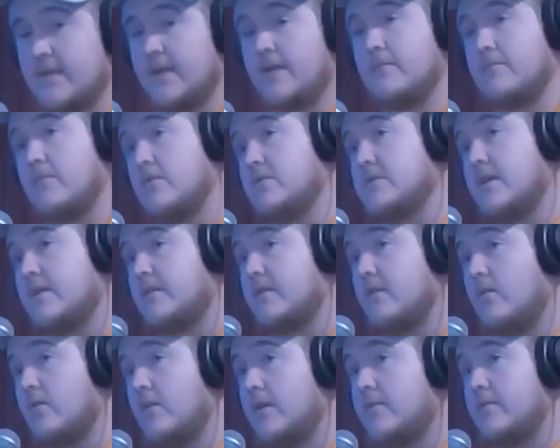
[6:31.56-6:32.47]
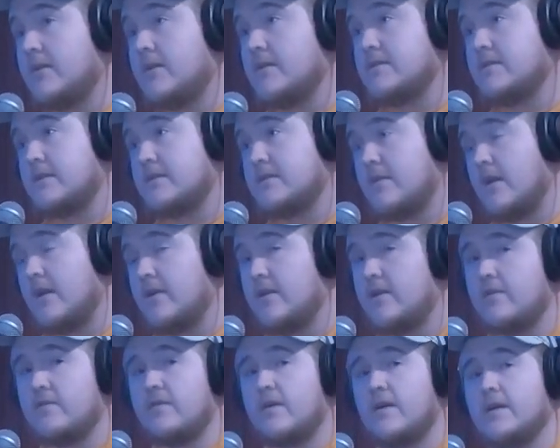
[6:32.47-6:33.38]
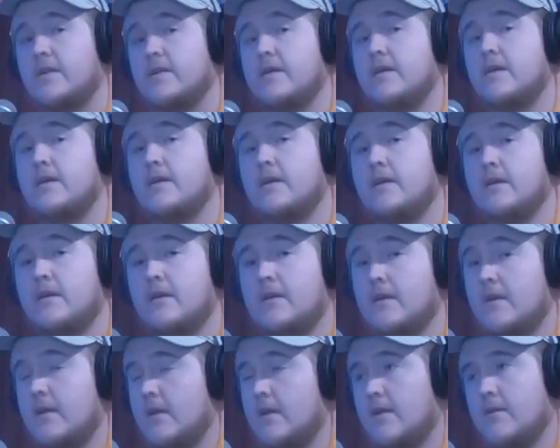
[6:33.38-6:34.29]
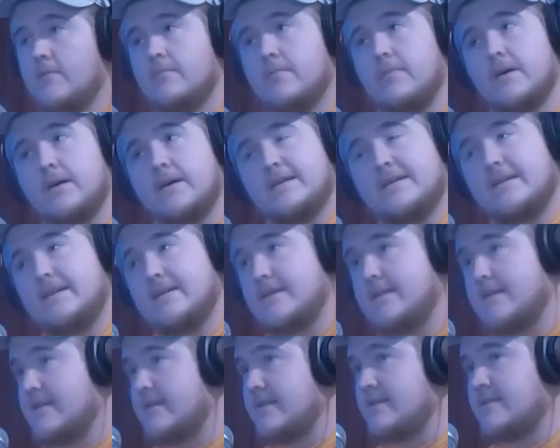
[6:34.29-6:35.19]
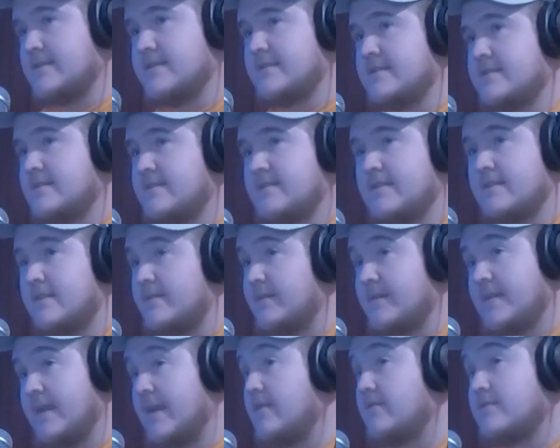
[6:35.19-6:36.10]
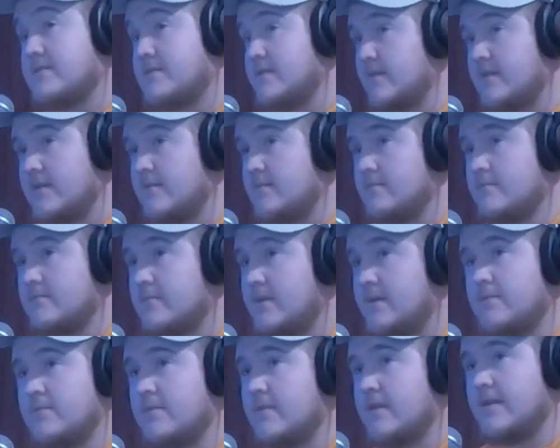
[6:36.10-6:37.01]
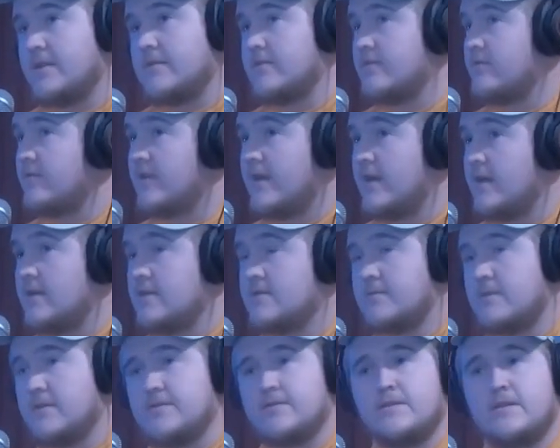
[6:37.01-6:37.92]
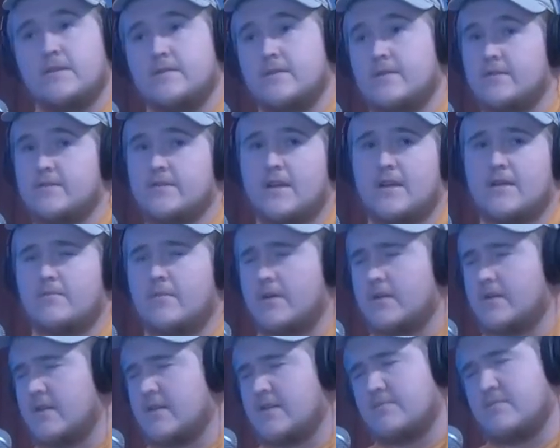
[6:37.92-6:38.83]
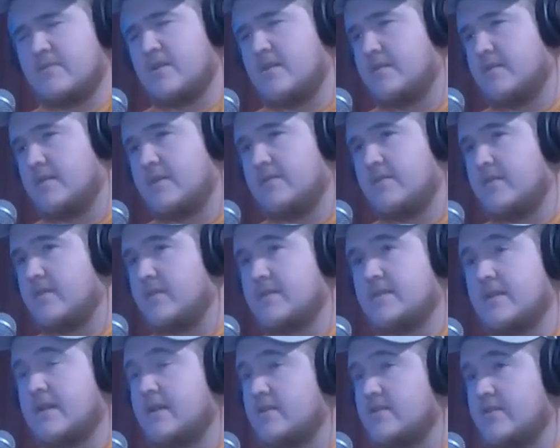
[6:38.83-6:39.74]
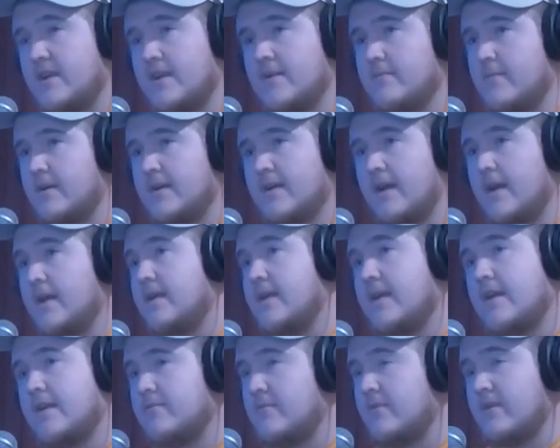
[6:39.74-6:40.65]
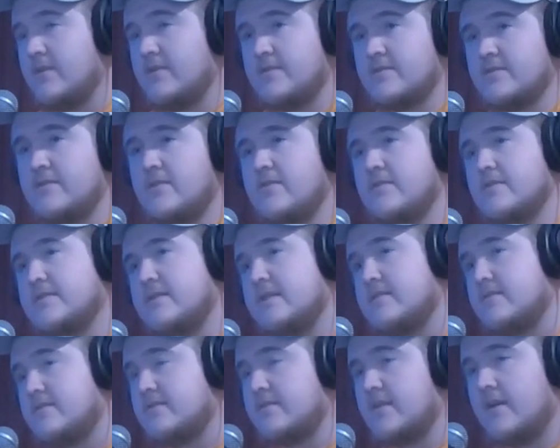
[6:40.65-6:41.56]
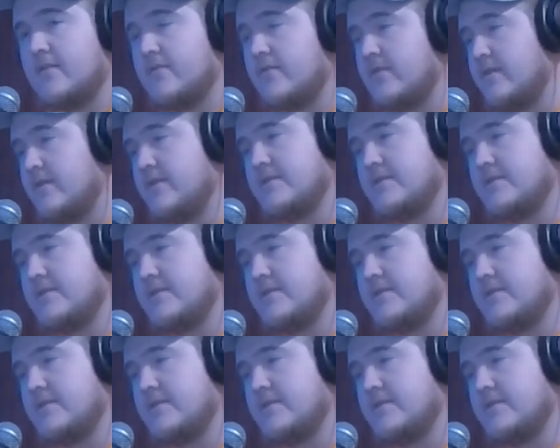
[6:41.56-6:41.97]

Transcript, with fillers: the most ethical way because that's how you're going to find it. But just, I mean, they don't sleep. People yeah. that do that, especially if it's a giant buck, doesn't matter if, even if it's not a giant buck, any animal, you just know it's out there suffering. You